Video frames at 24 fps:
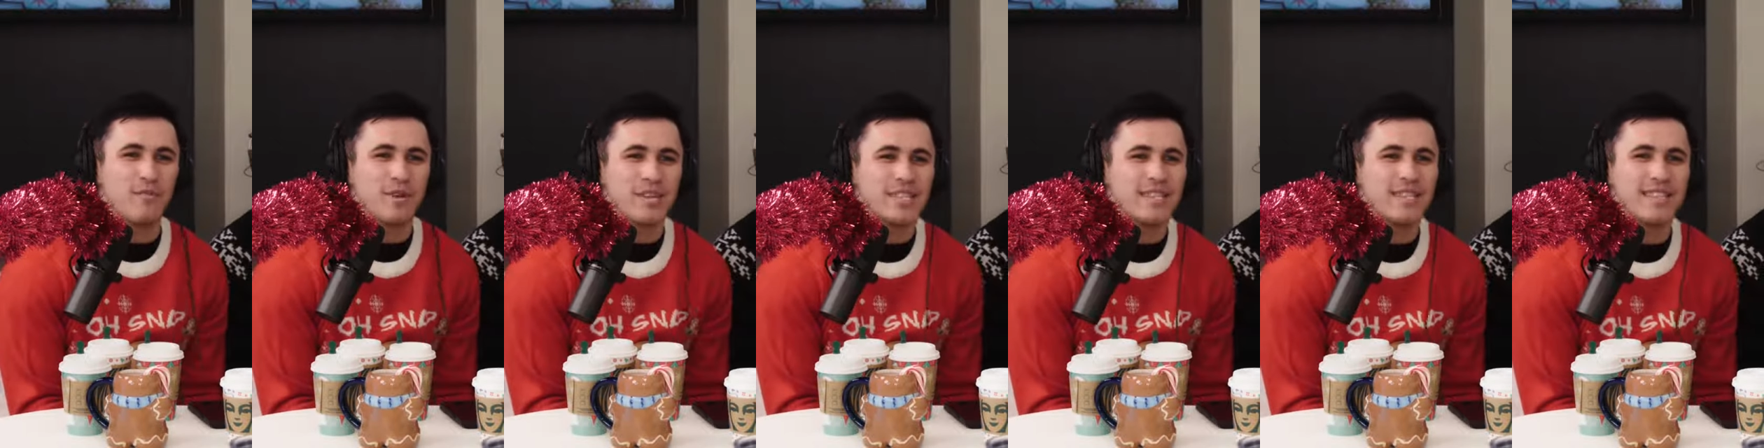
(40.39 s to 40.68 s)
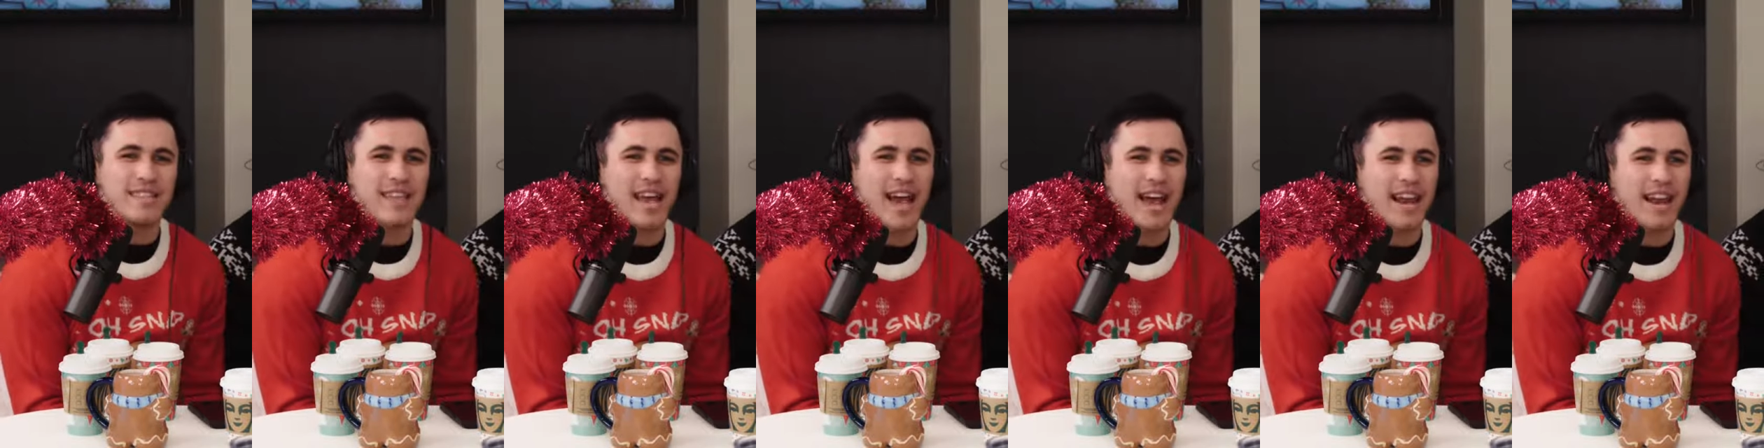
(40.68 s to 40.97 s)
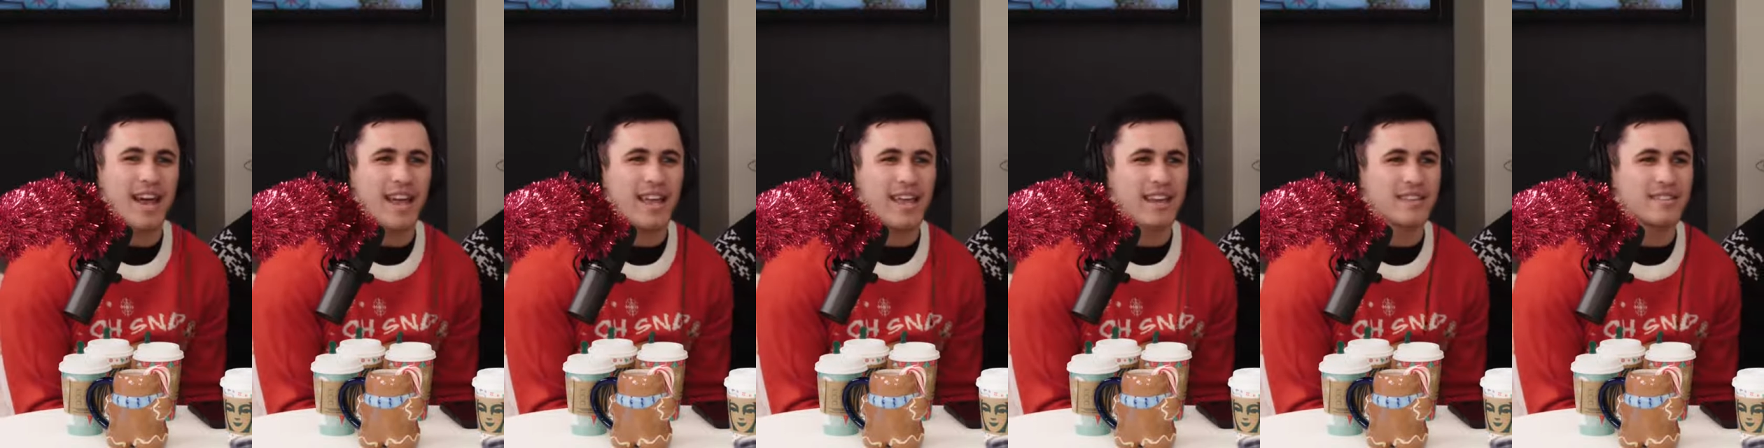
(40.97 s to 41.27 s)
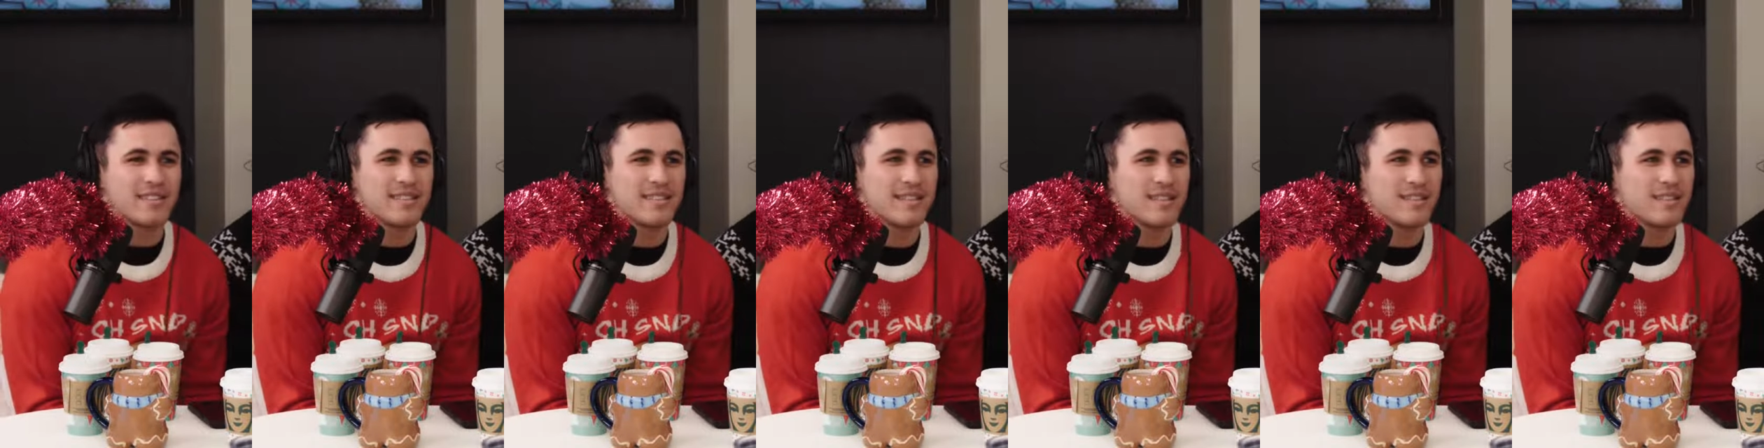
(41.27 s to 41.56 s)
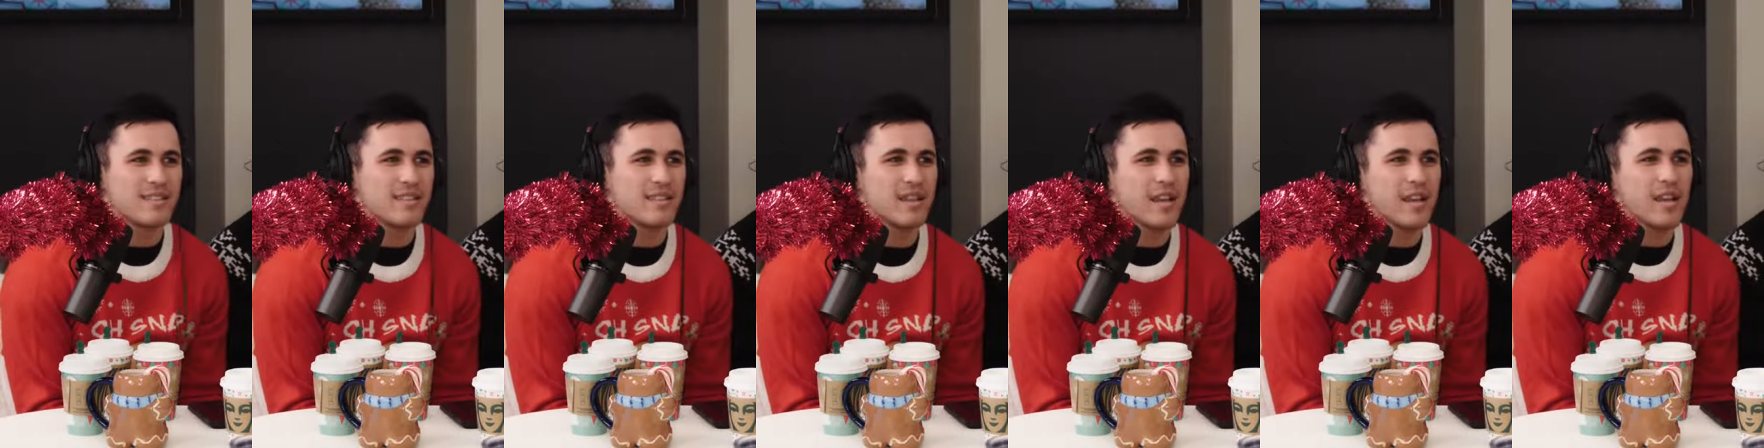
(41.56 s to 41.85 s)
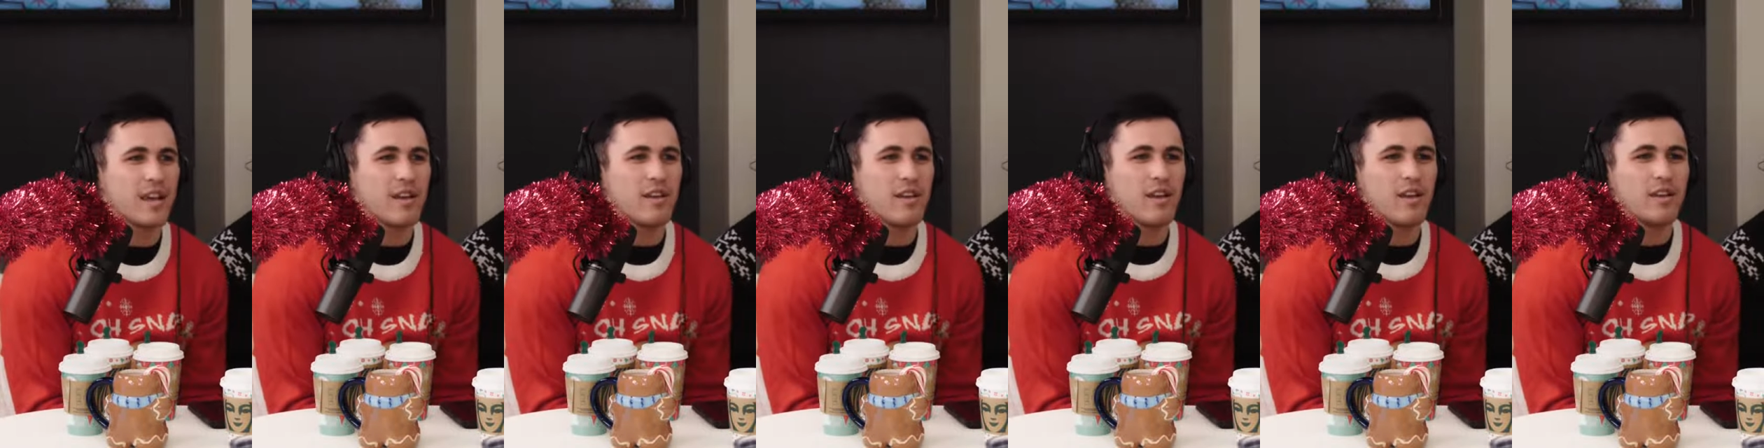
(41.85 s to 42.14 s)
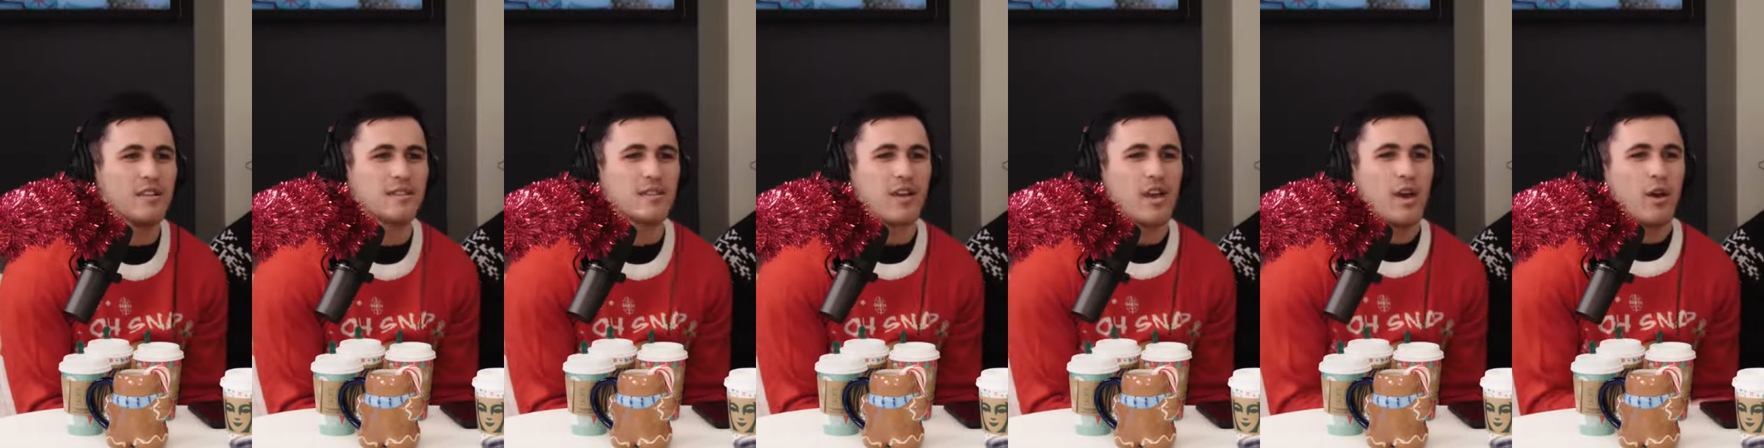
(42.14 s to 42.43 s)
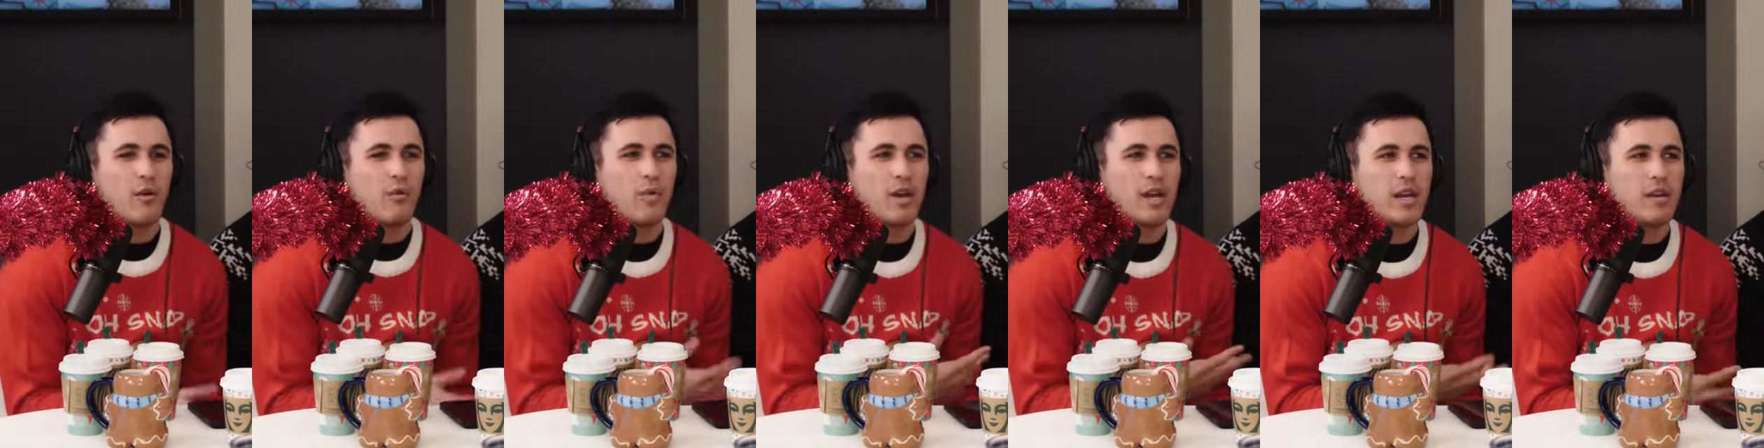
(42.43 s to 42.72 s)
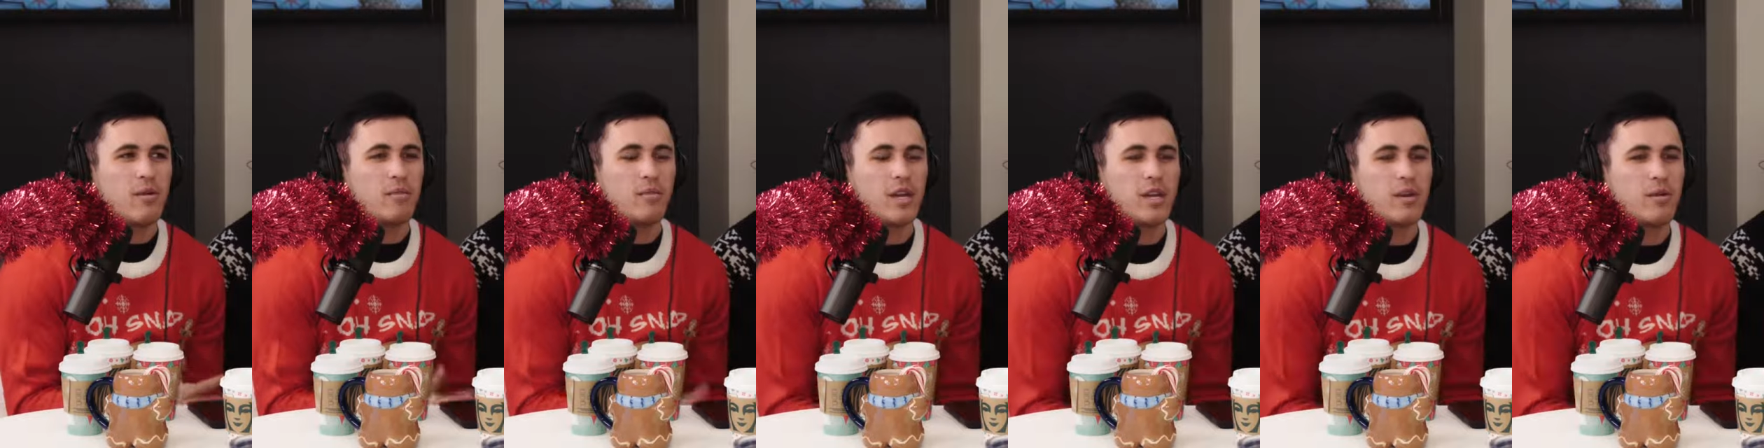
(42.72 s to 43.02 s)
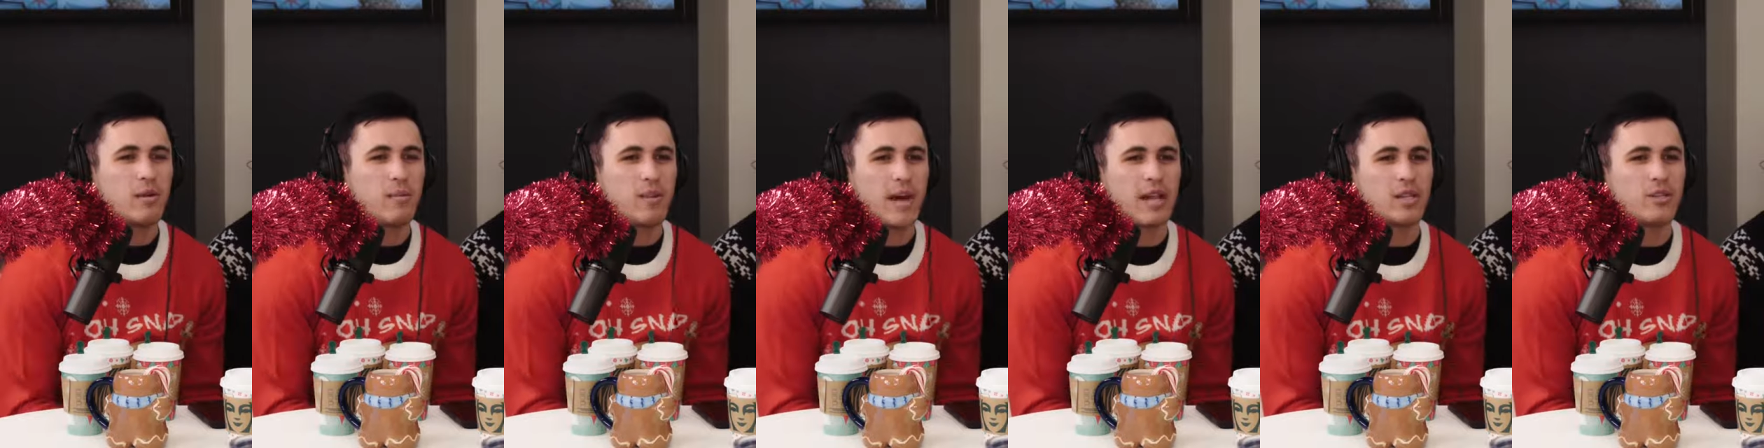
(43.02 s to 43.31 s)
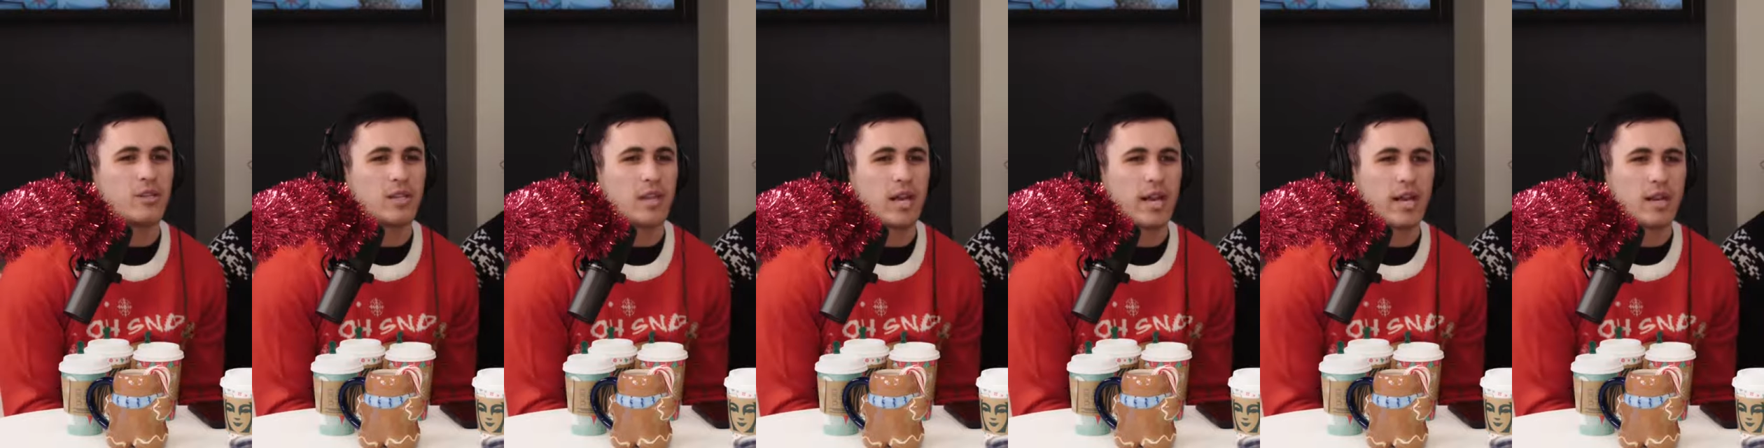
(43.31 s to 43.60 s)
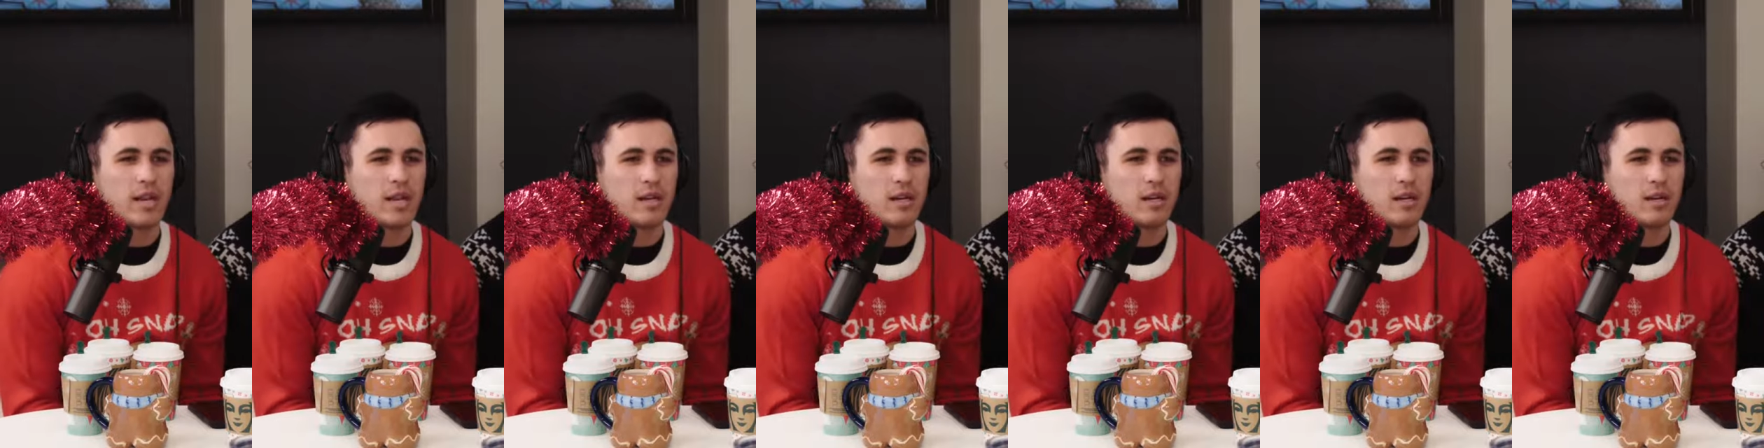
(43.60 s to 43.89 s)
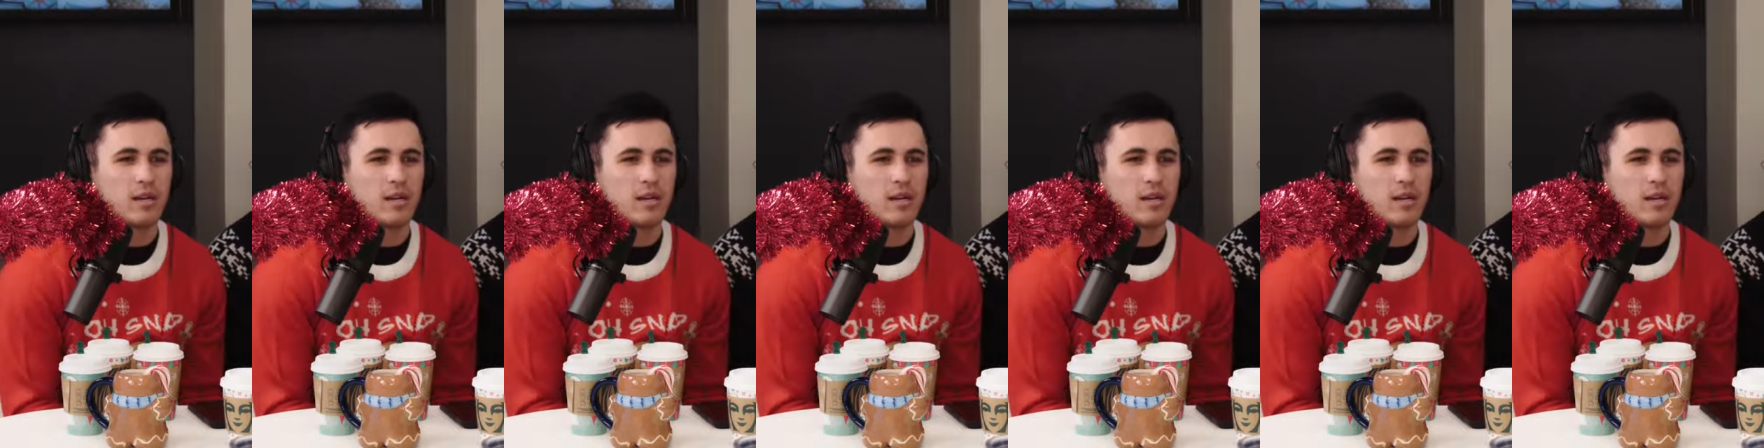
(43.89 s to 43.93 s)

It wasn't that. I guess just like it's when when you imagine like.